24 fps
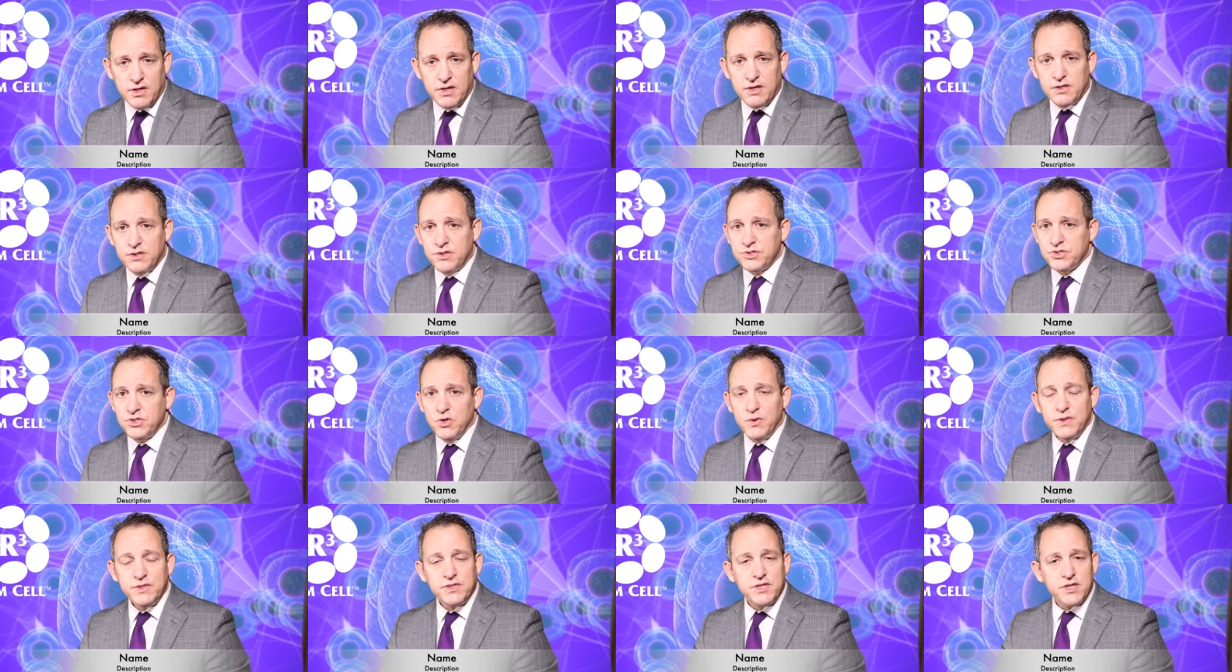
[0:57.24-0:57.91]
There's
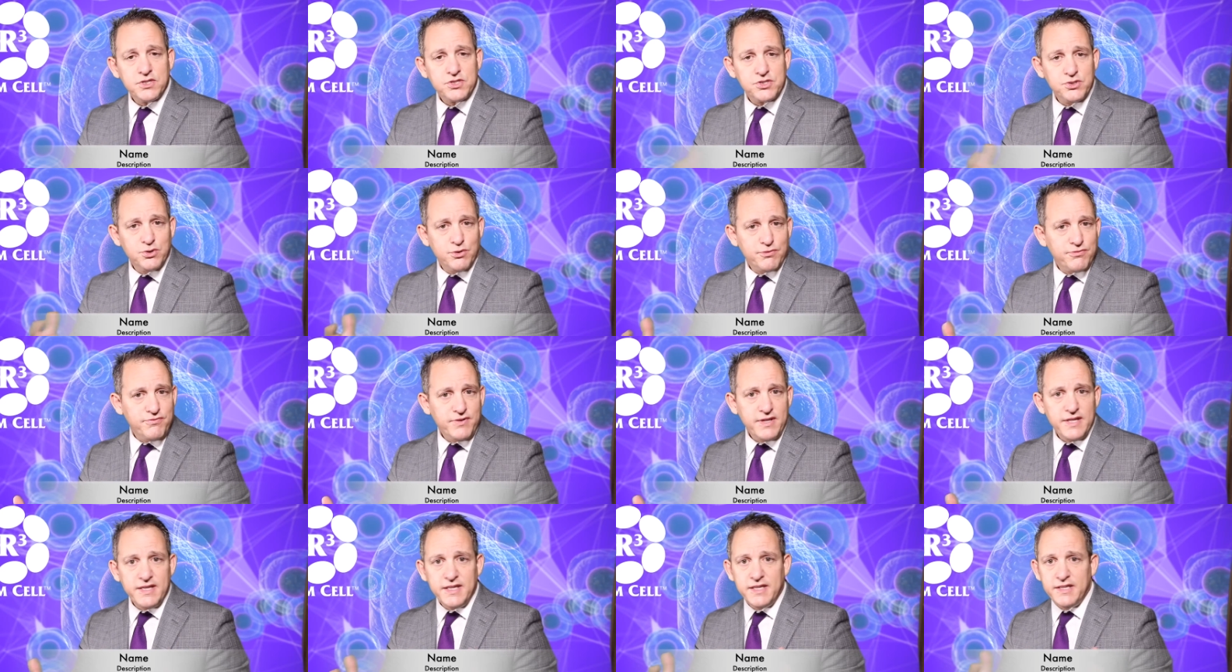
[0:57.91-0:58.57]
no additional
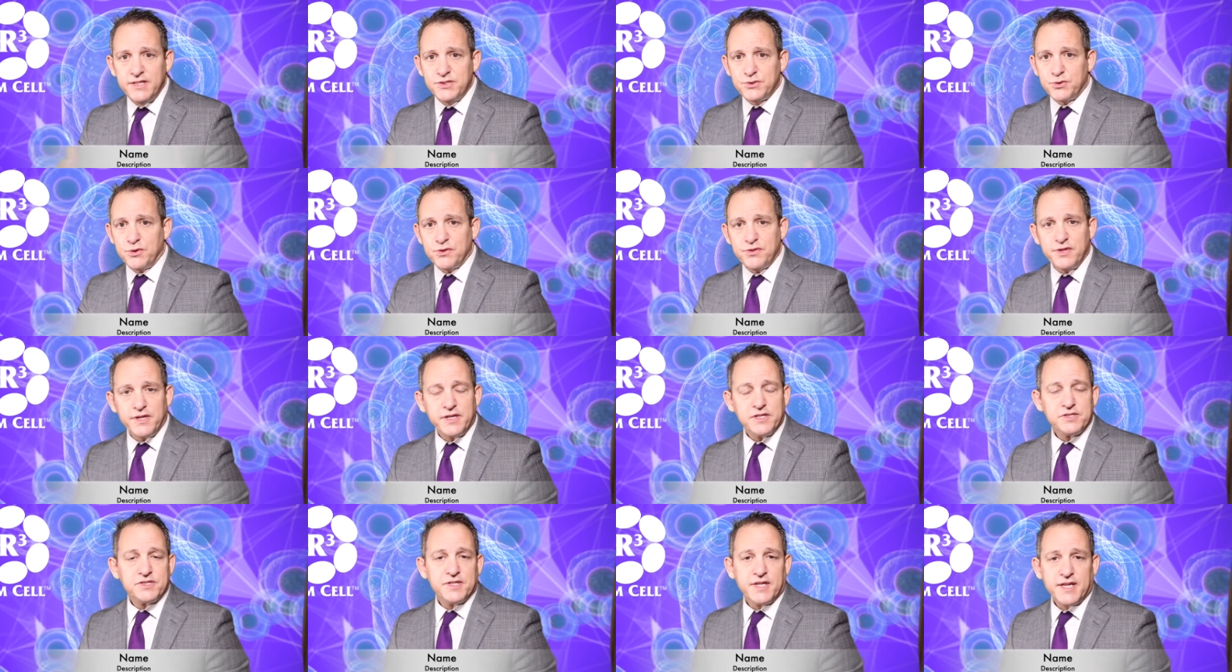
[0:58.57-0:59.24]
fees or
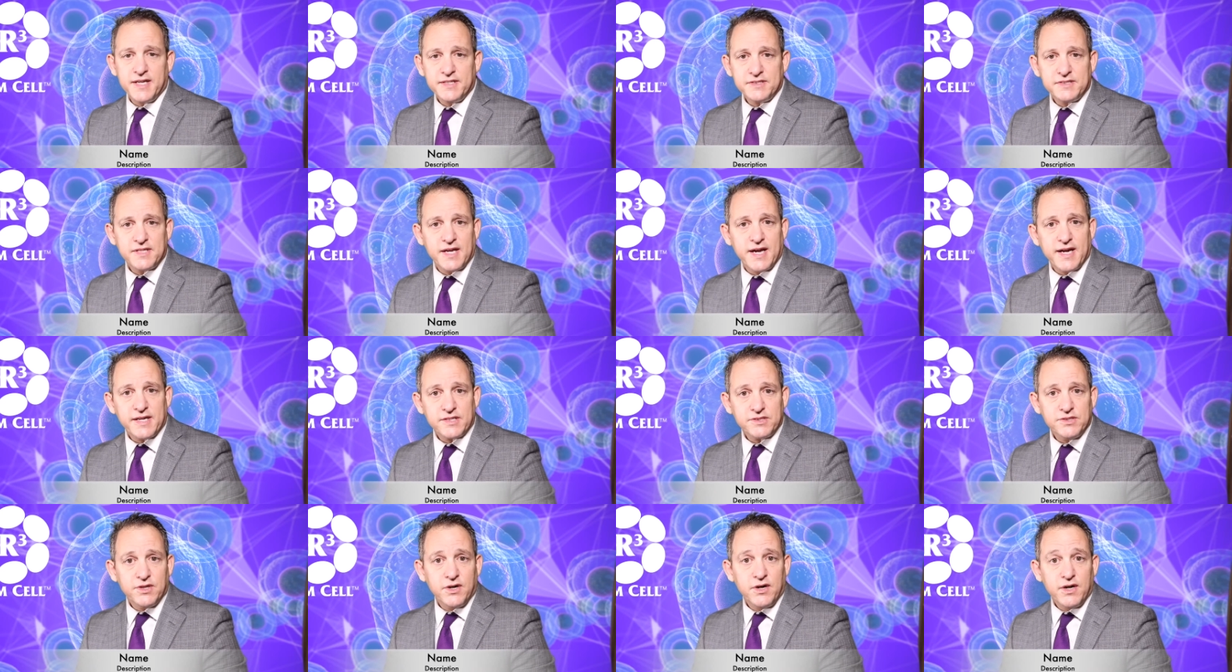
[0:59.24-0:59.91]
things that get
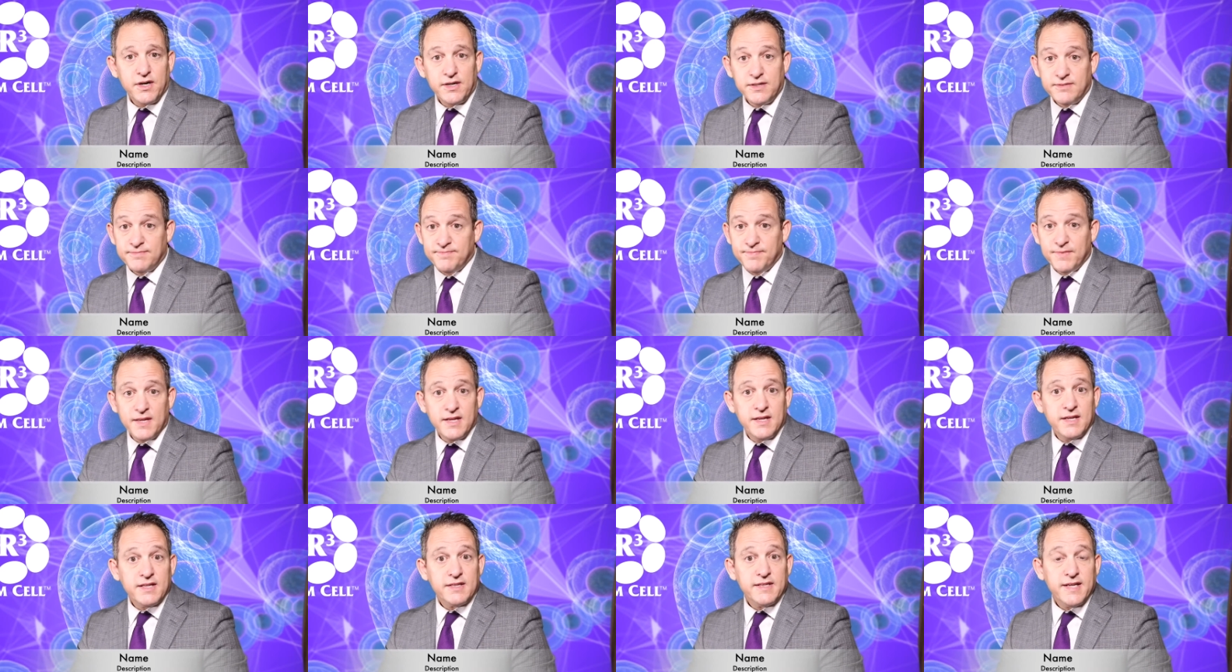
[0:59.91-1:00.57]
tacked on.
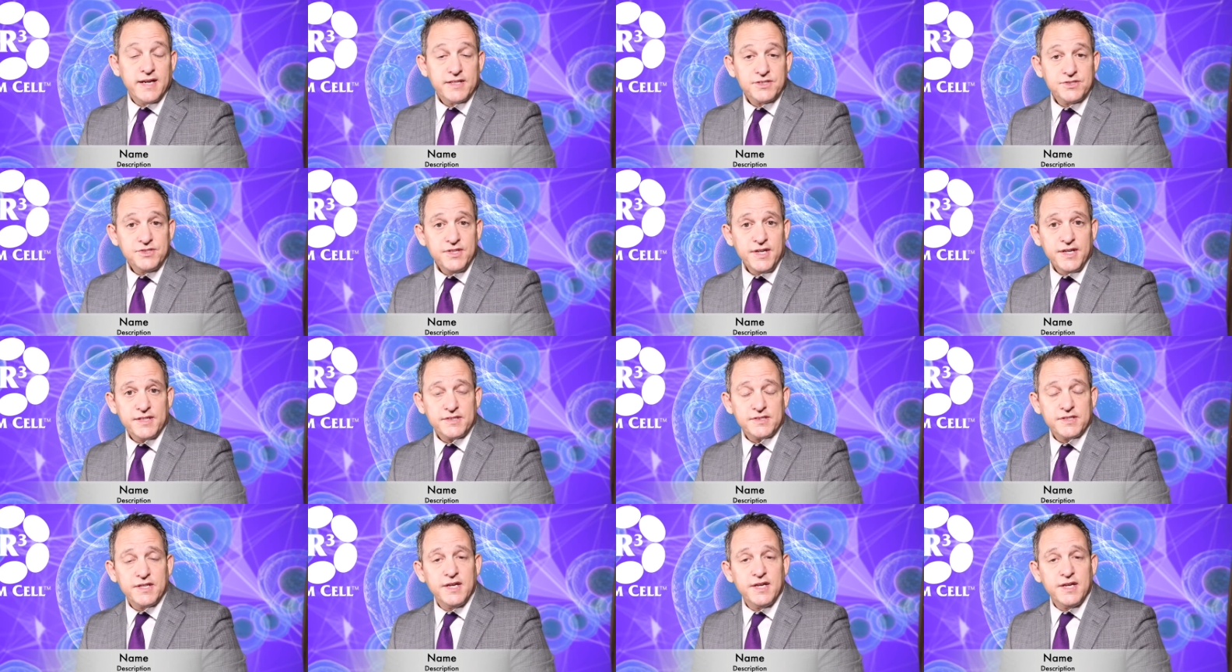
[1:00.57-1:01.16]
That's it.